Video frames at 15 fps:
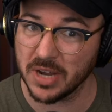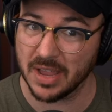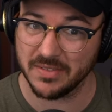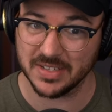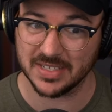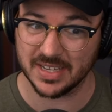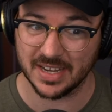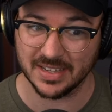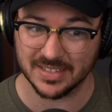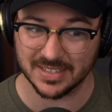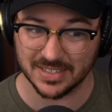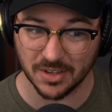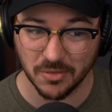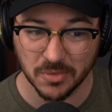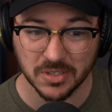heavy sized.
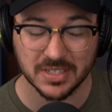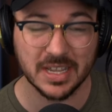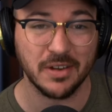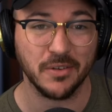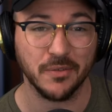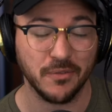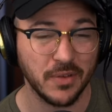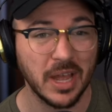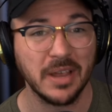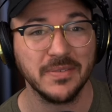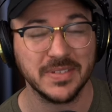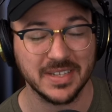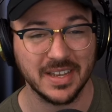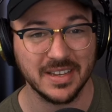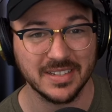It's almost Saturn V
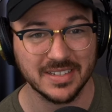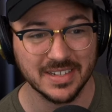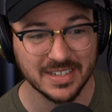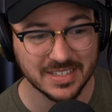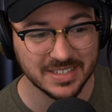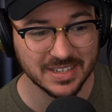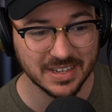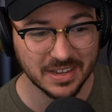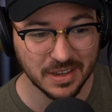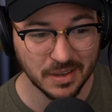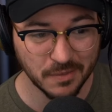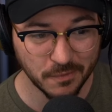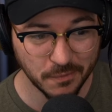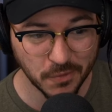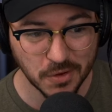sized. It's
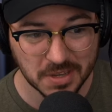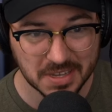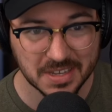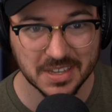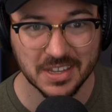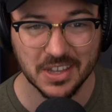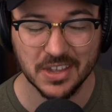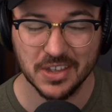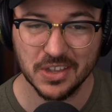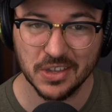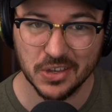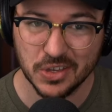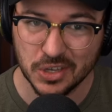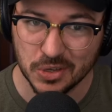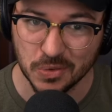freaking
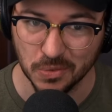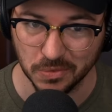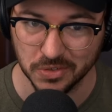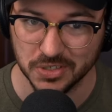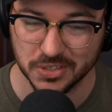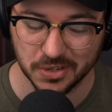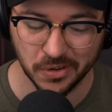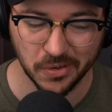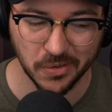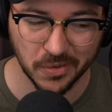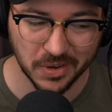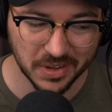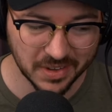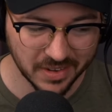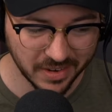huge. So
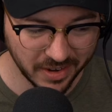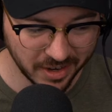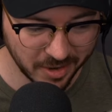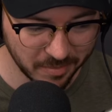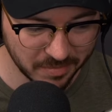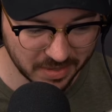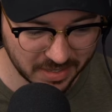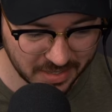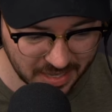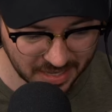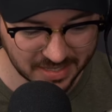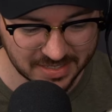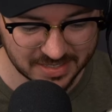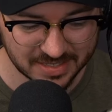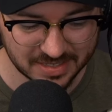
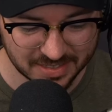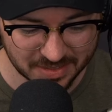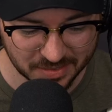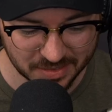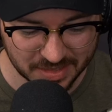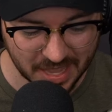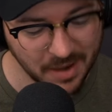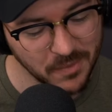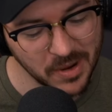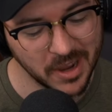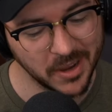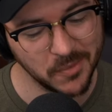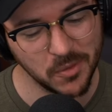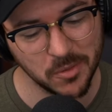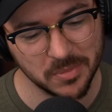yes, that
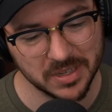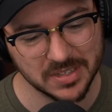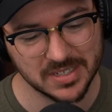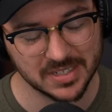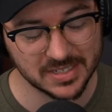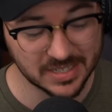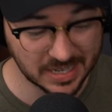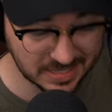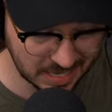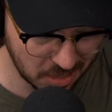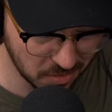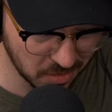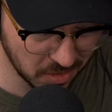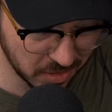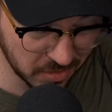rocket will be a success. How
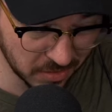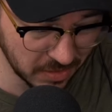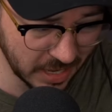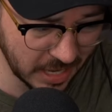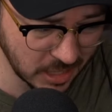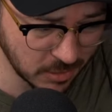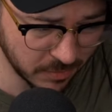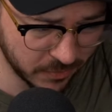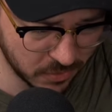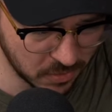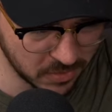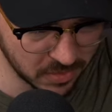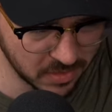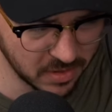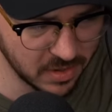long it'll last
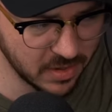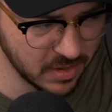before